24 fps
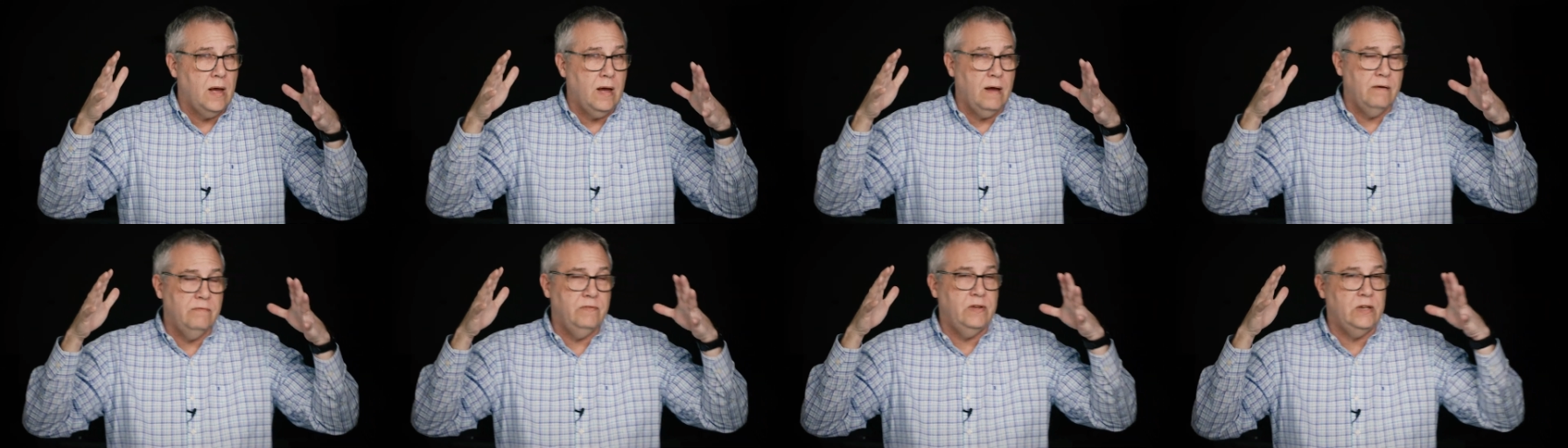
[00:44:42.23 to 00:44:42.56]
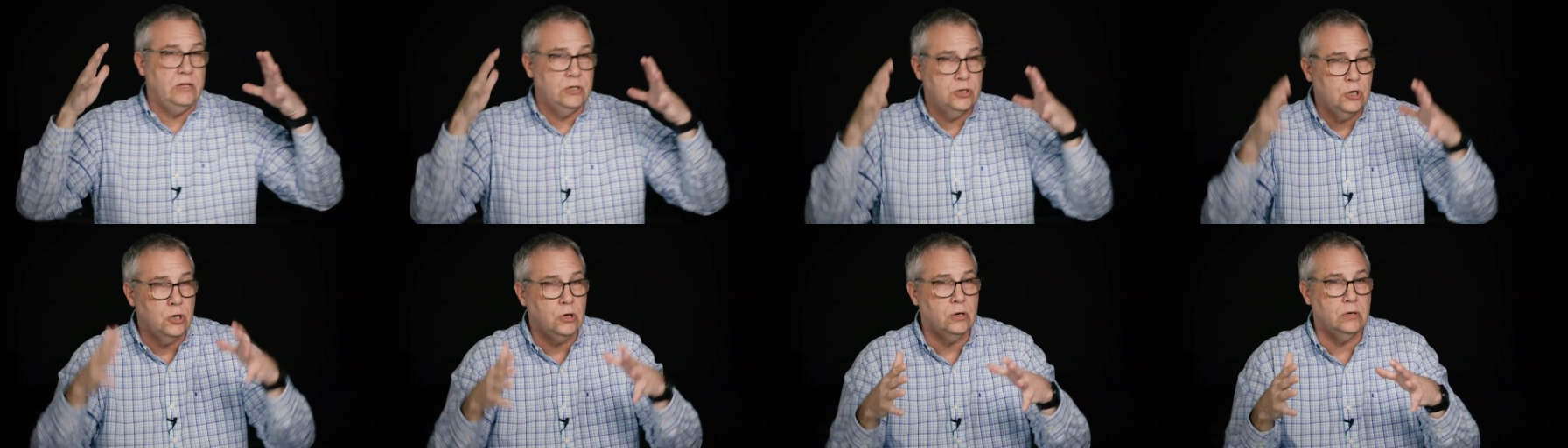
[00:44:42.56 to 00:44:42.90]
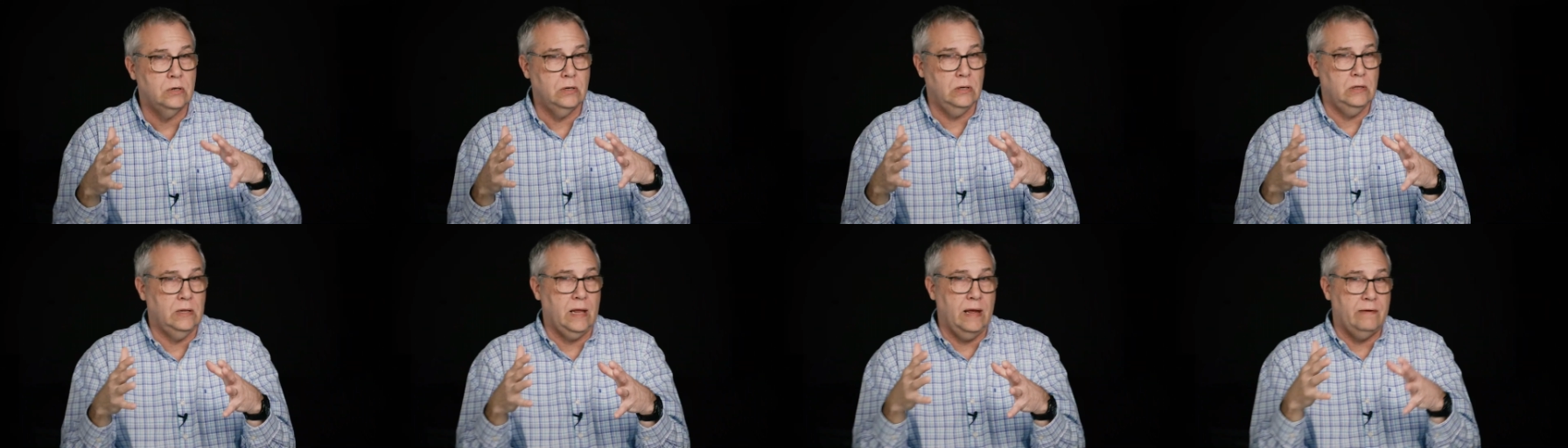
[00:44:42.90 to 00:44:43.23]
of
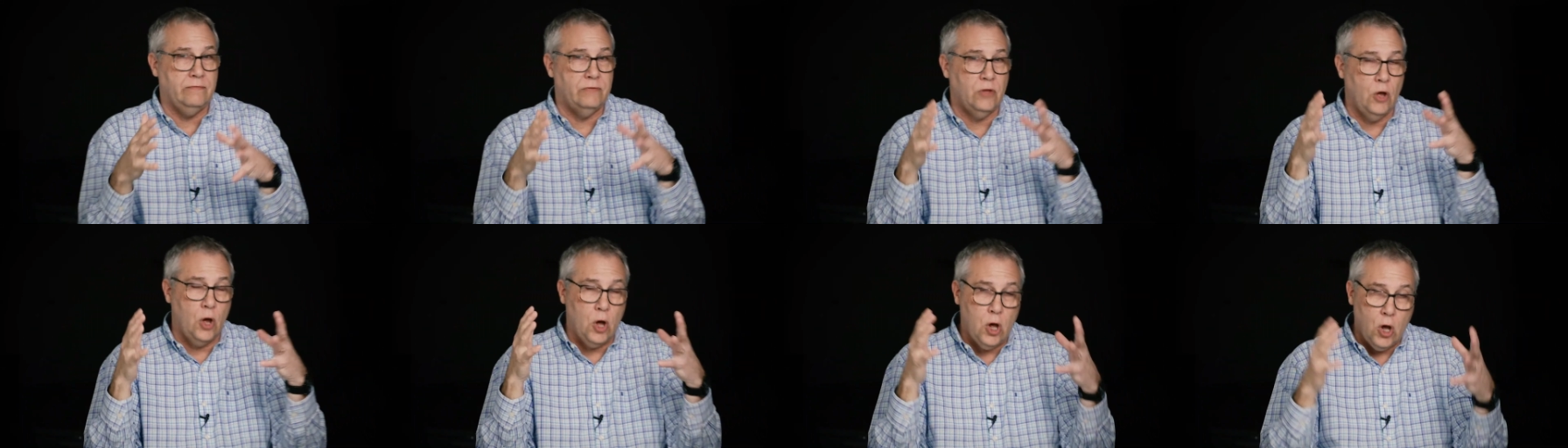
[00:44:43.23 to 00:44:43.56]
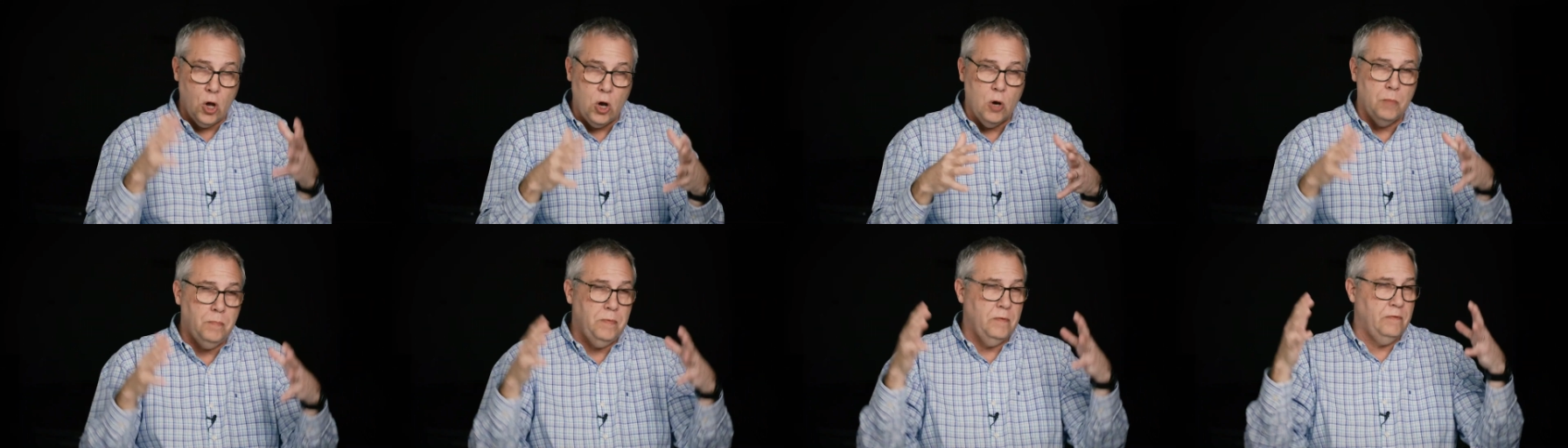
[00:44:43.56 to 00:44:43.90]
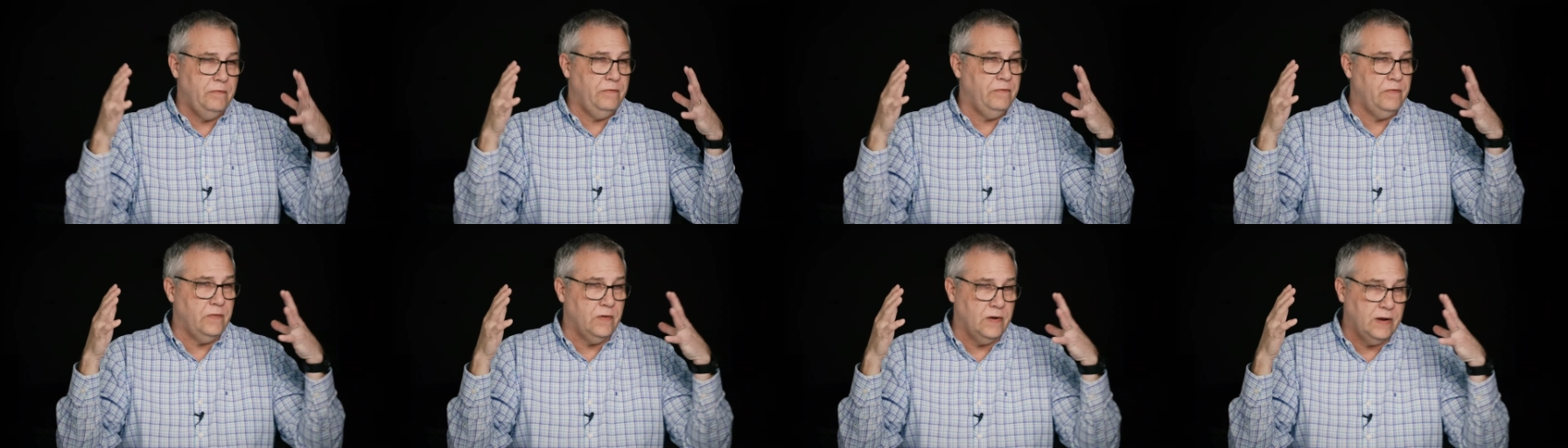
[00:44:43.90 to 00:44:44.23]
eternal life, the hope
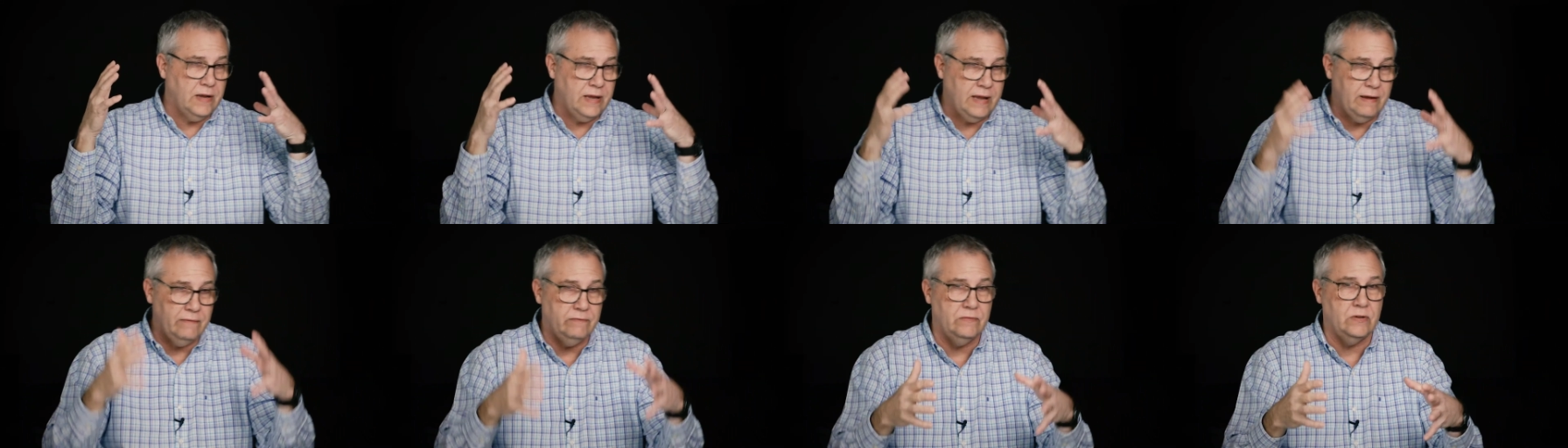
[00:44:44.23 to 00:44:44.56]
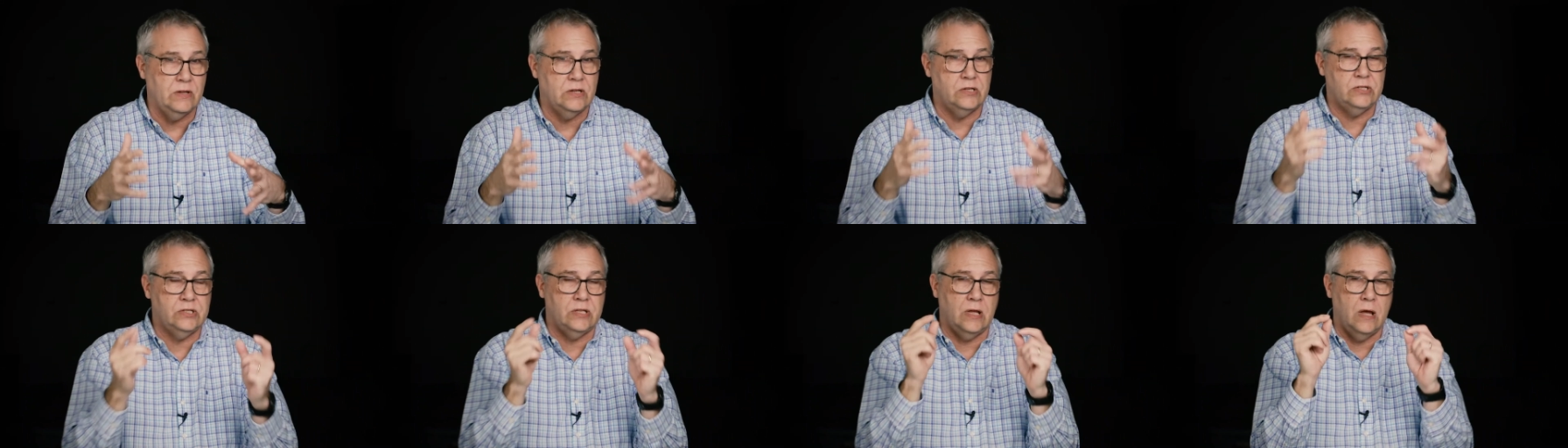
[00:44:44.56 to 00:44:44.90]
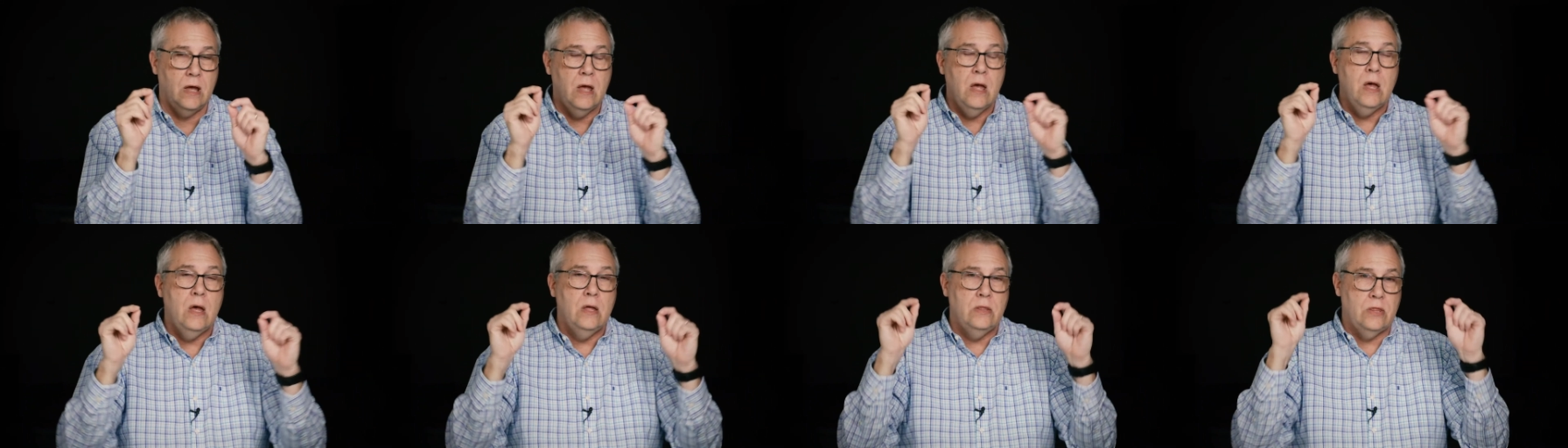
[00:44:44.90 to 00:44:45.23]
of forgiveness,
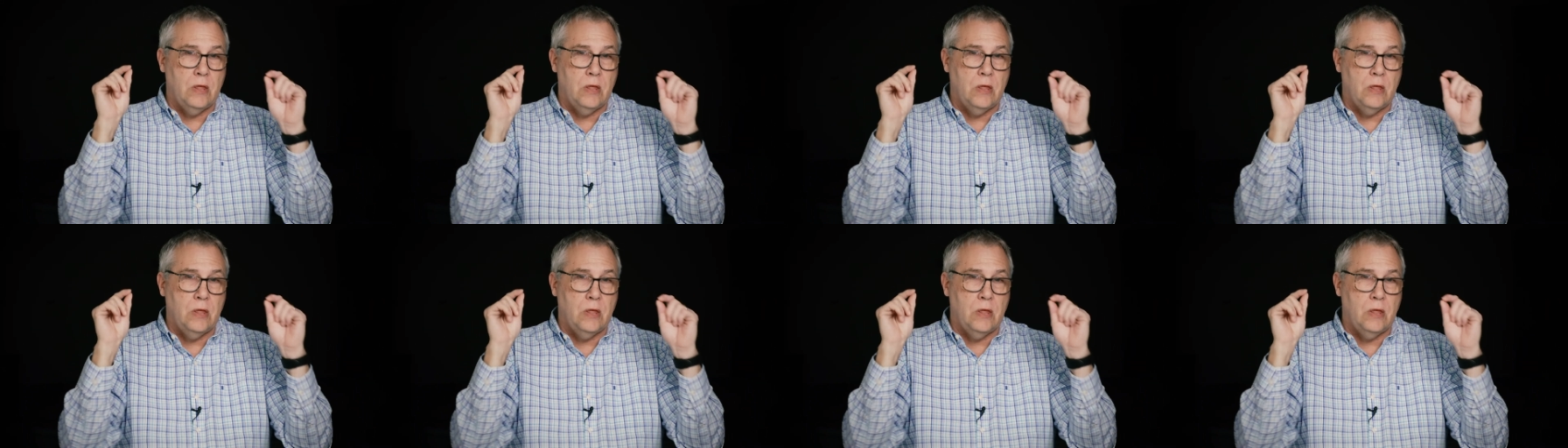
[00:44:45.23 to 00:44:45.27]
the,